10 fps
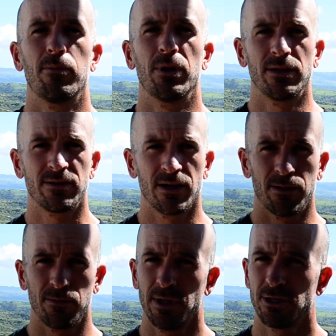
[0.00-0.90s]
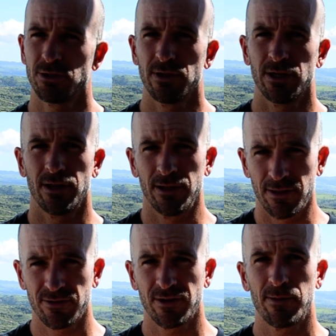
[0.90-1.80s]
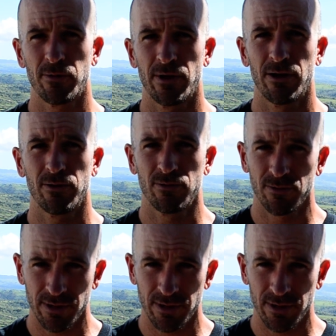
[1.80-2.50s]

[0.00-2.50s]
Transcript: But make sure that at this time around,